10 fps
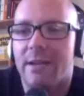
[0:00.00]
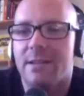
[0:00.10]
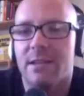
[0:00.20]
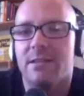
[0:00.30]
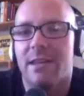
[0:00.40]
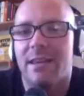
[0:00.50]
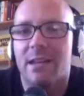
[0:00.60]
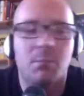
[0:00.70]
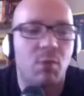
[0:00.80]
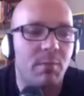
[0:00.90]
ideas they
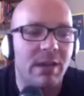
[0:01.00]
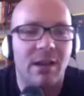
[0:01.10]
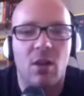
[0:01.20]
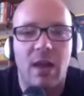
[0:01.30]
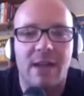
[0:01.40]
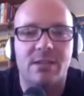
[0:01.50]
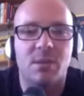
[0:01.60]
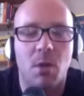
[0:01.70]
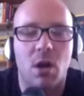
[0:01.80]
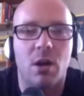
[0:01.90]
can implement in class
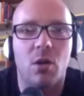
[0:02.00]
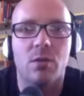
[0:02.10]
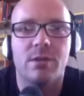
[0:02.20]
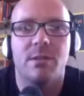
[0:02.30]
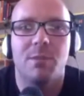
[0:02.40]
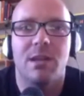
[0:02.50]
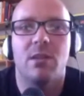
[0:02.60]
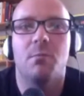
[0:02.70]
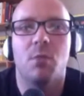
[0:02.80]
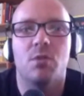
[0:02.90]
tomorrow to be the
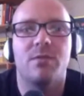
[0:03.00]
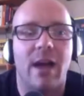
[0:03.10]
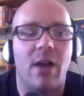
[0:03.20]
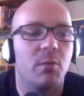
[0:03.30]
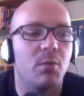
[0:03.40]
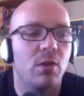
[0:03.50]
most valuable. And so